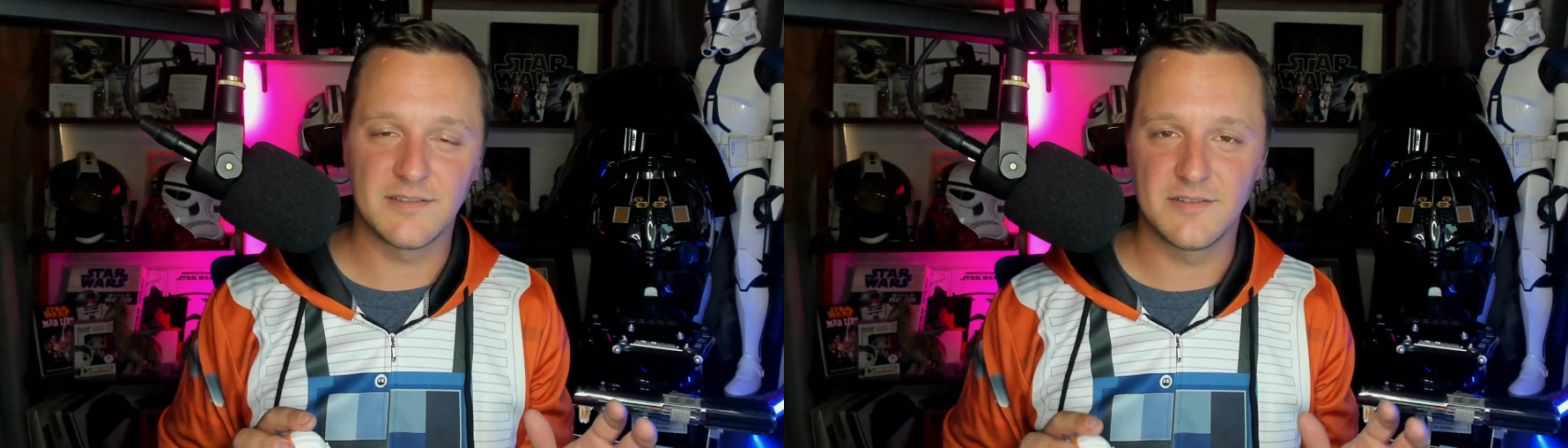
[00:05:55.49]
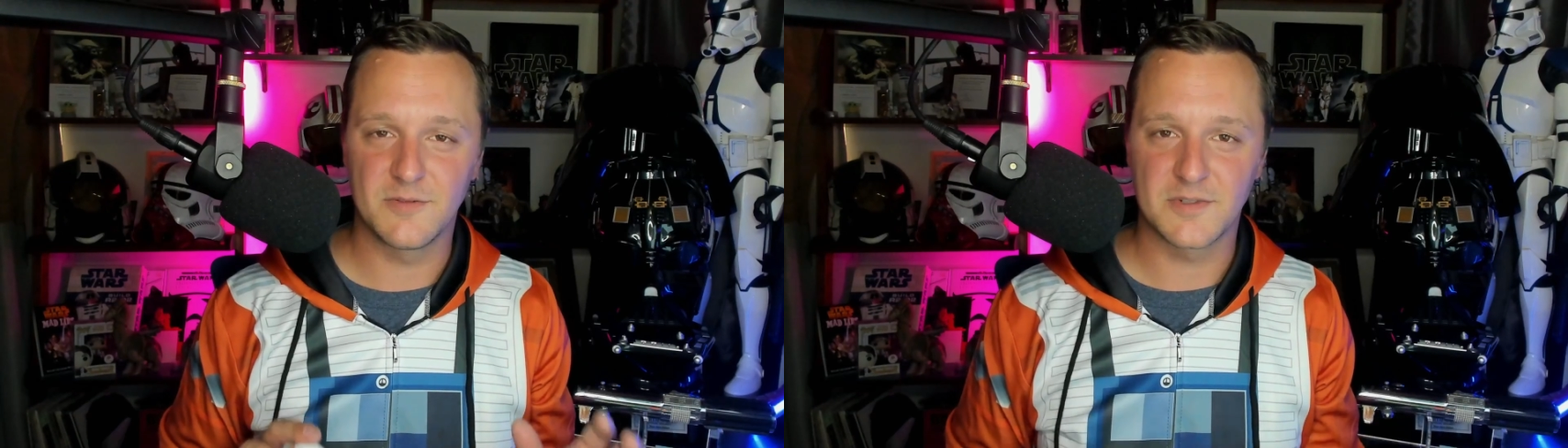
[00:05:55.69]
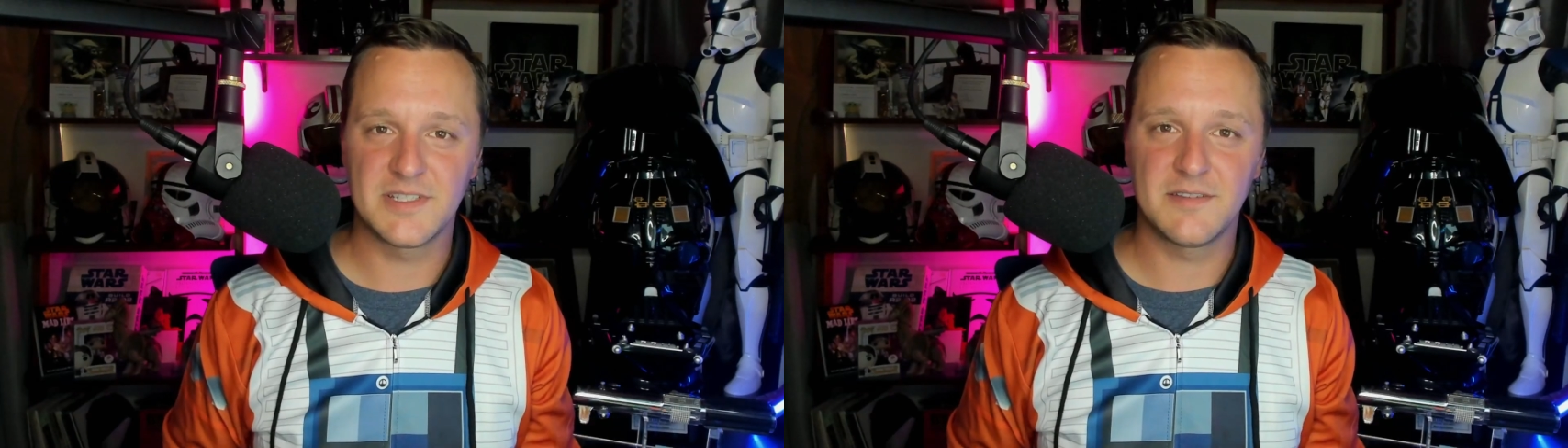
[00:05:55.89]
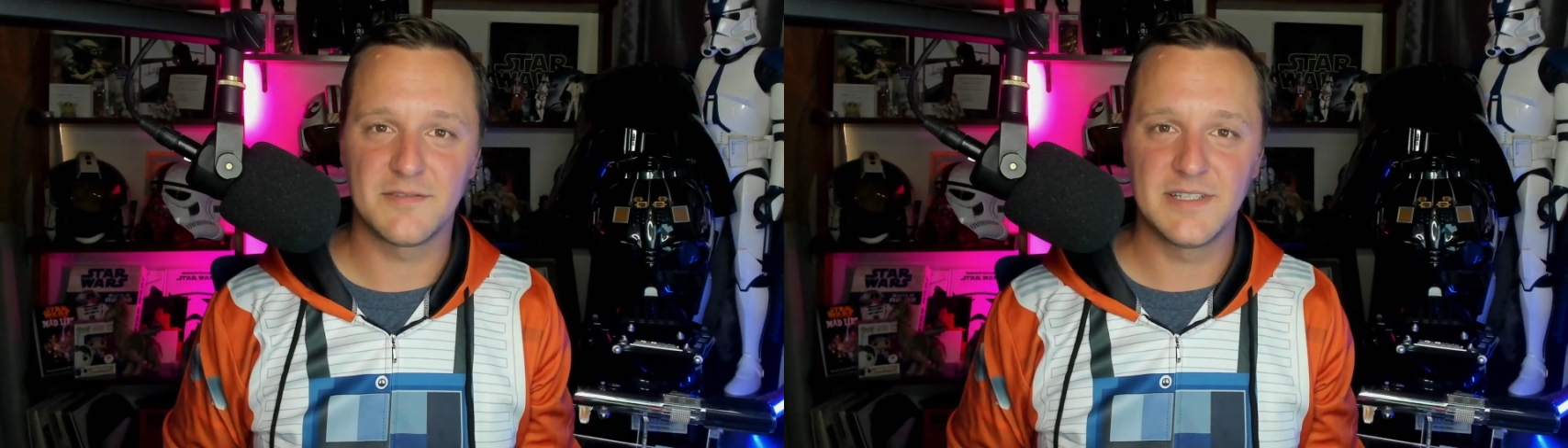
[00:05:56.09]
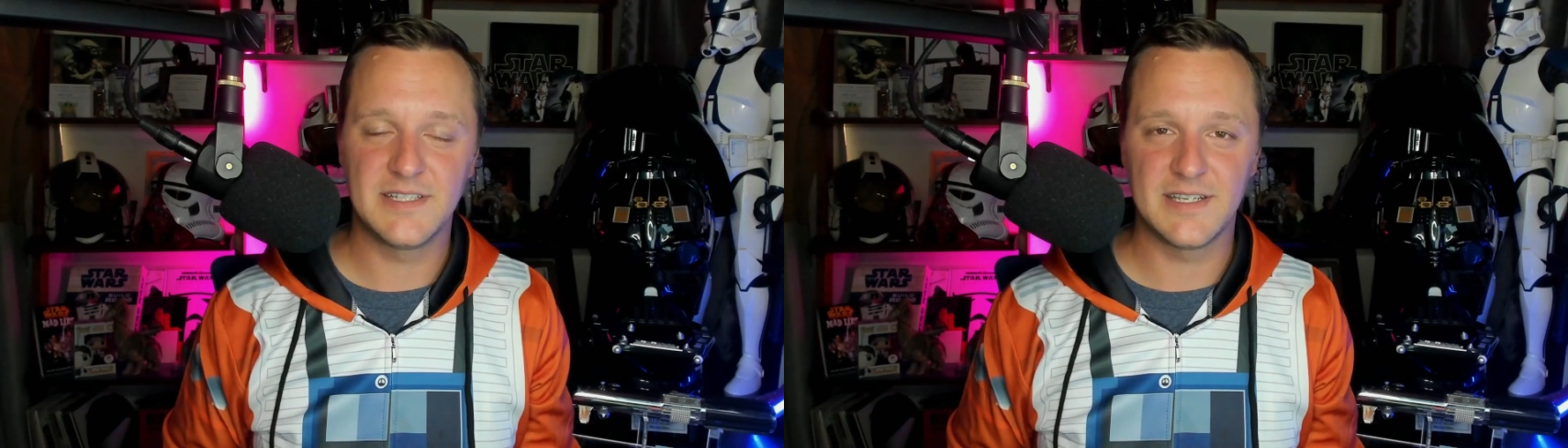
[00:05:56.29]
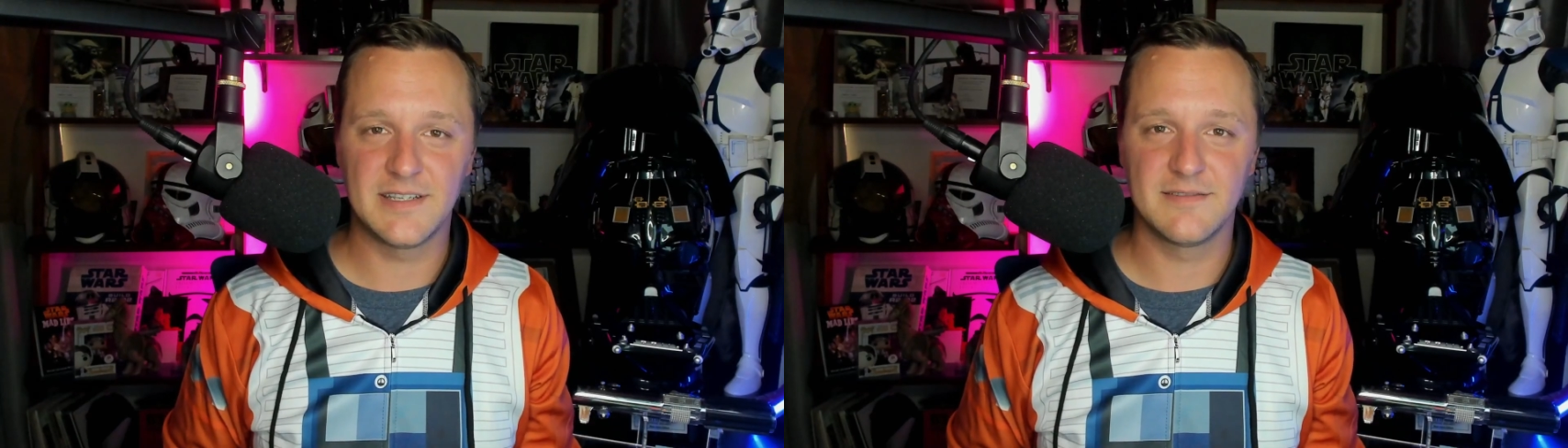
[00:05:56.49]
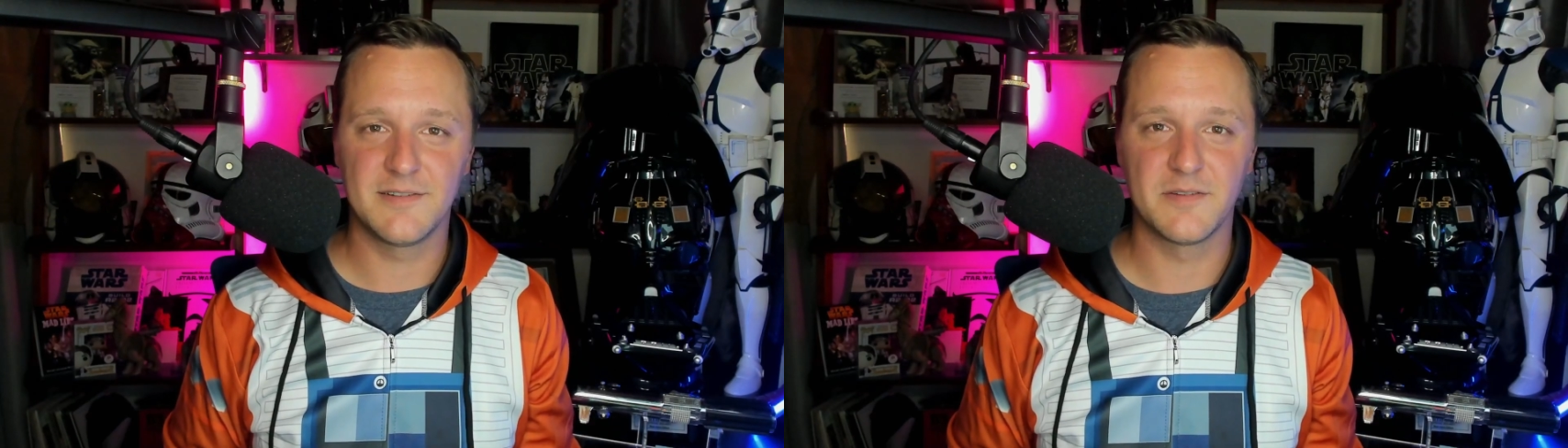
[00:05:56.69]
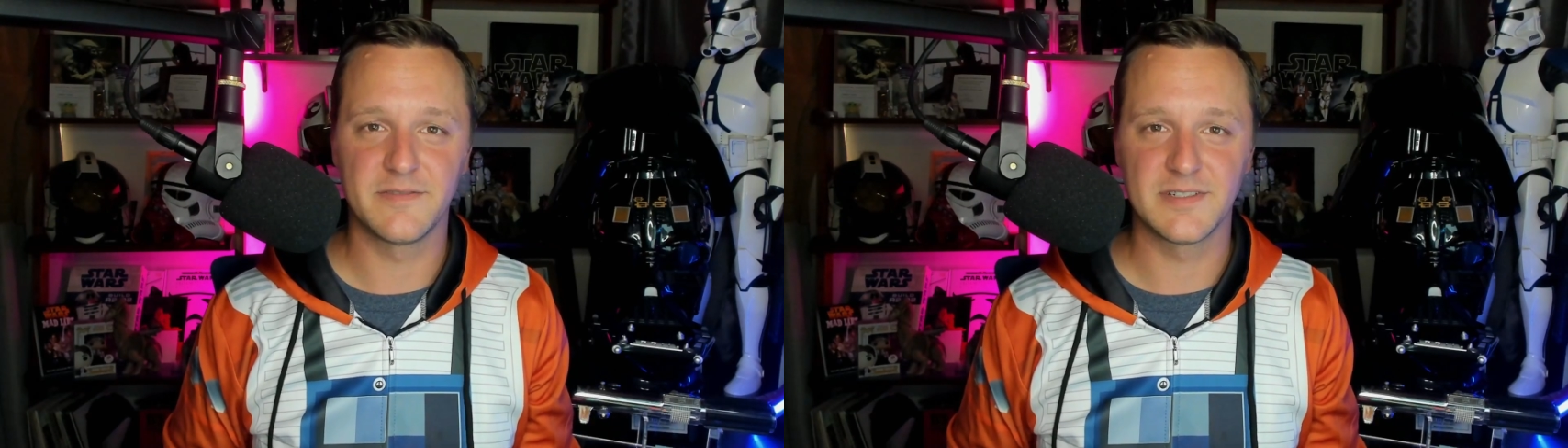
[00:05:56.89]
Nortzy 3D
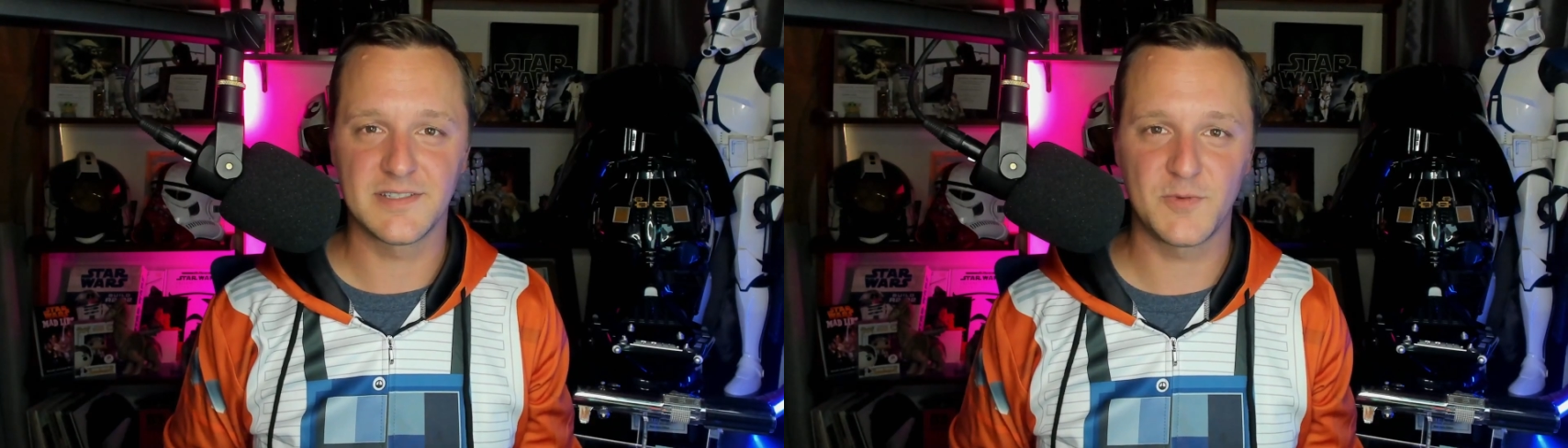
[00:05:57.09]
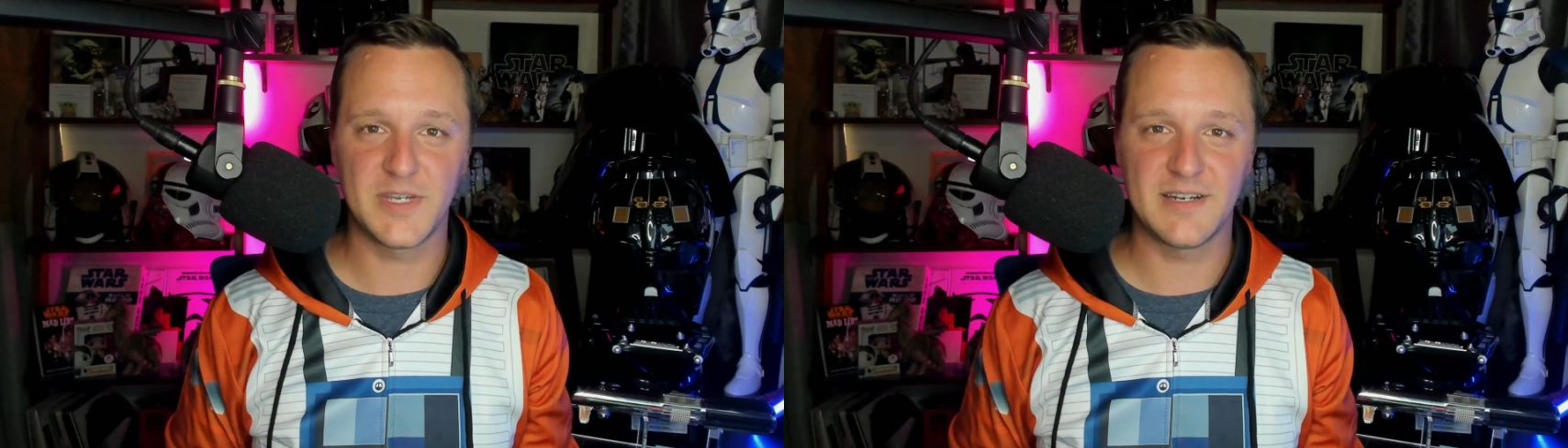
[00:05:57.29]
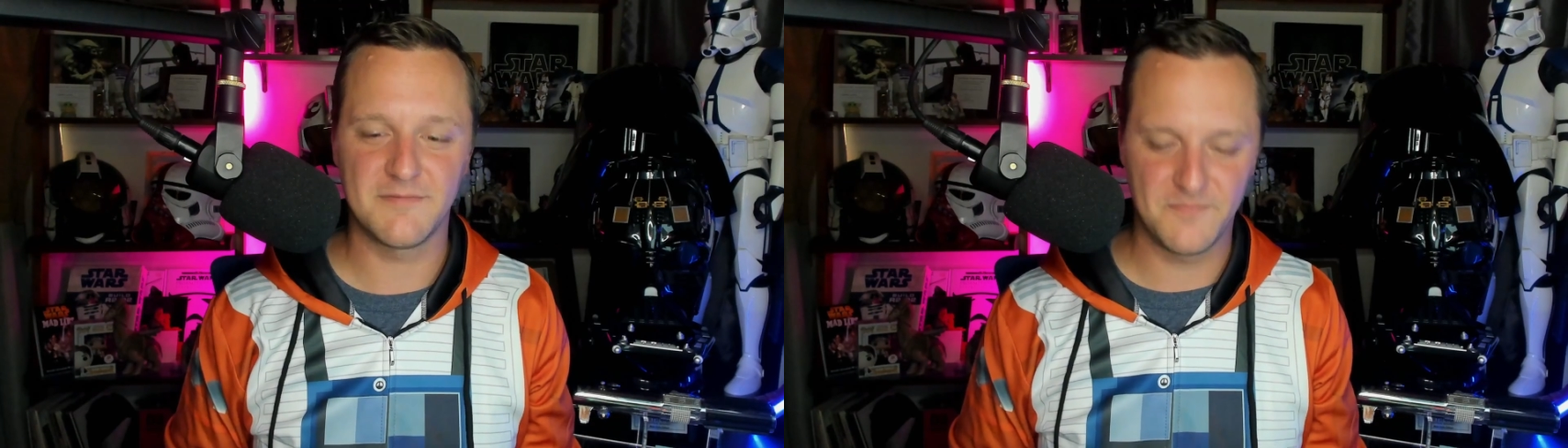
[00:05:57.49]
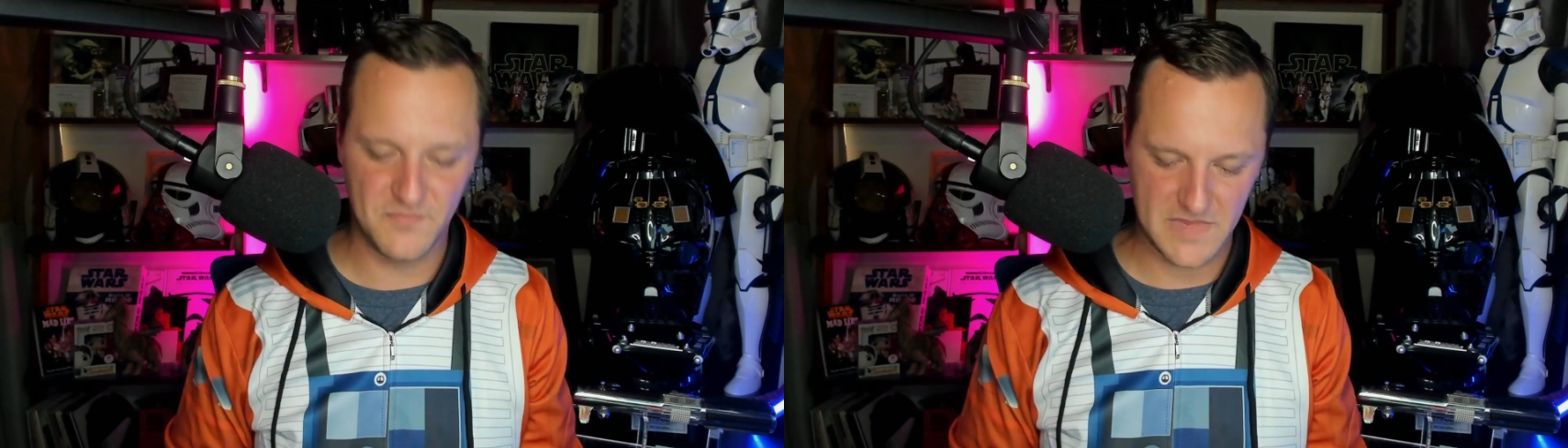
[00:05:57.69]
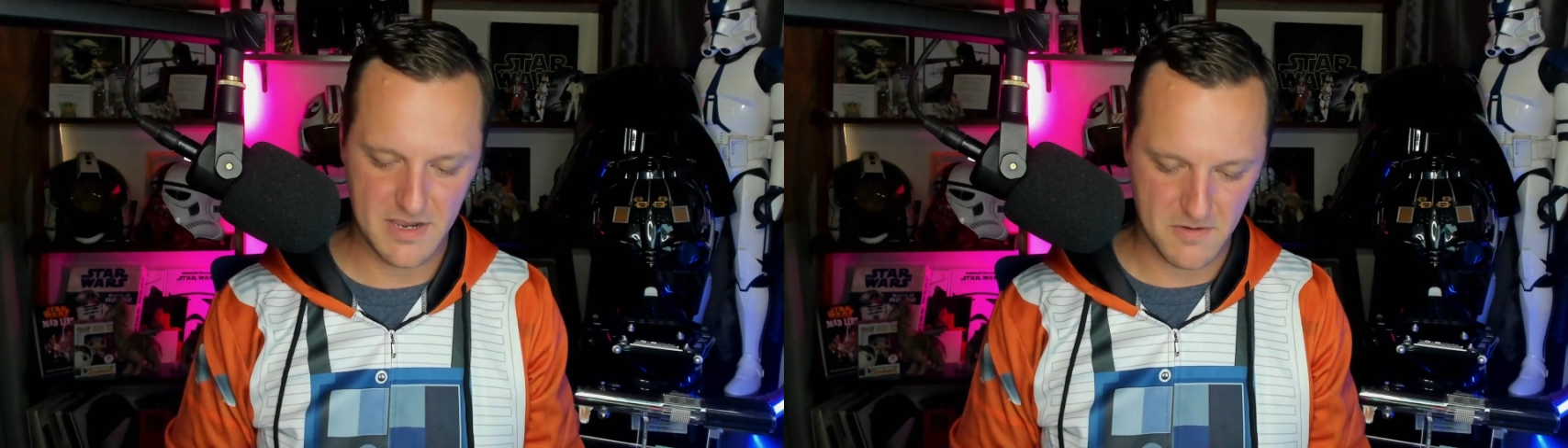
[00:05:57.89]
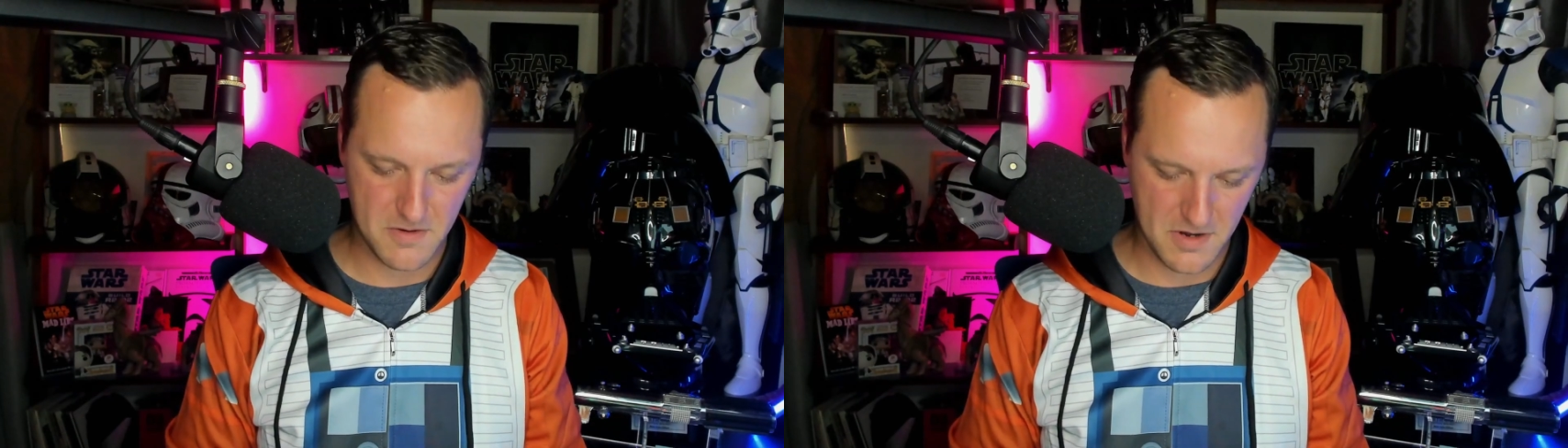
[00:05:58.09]
over in Sweden. Now,